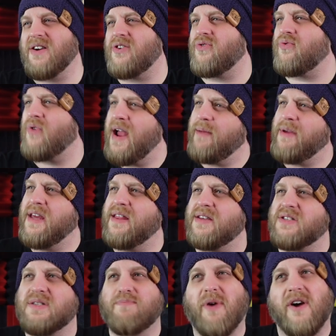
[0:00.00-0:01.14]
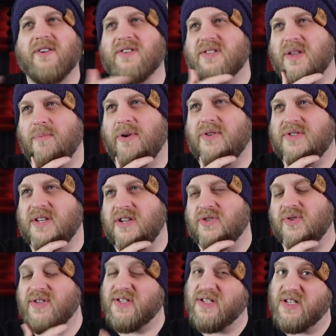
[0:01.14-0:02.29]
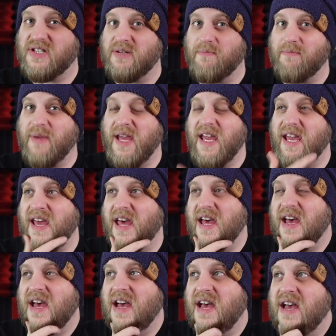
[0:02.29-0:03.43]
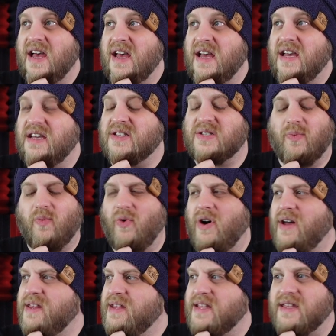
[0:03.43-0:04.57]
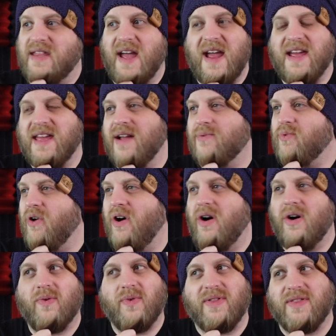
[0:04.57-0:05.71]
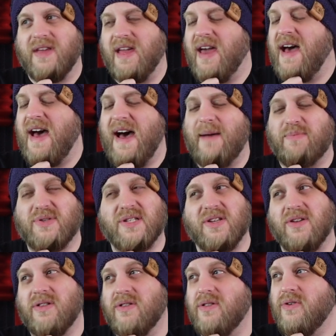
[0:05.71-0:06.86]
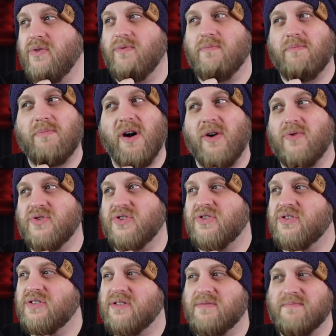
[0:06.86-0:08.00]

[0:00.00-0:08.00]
the Grammy that sparks the most interest to me is the one that they get wrong with the absolute most